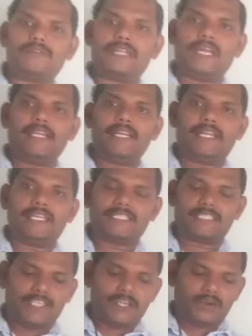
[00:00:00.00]
10
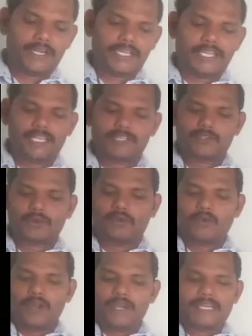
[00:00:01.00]
degrees, 0 degrees
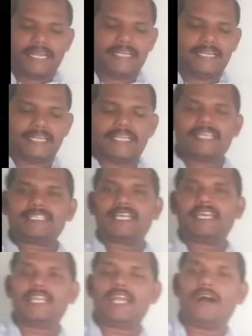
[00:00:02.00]
to 10 degrees
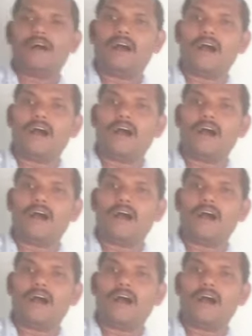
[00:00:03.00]
area,